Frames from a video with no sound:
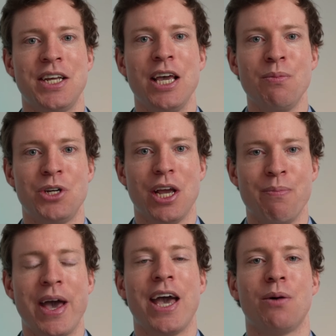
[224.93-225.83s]

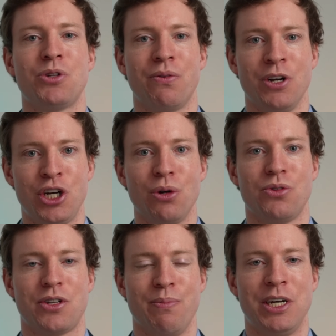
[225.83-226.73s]
TMG may help to
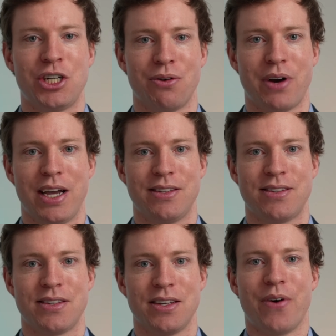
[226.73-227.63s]
reduce dementia rates.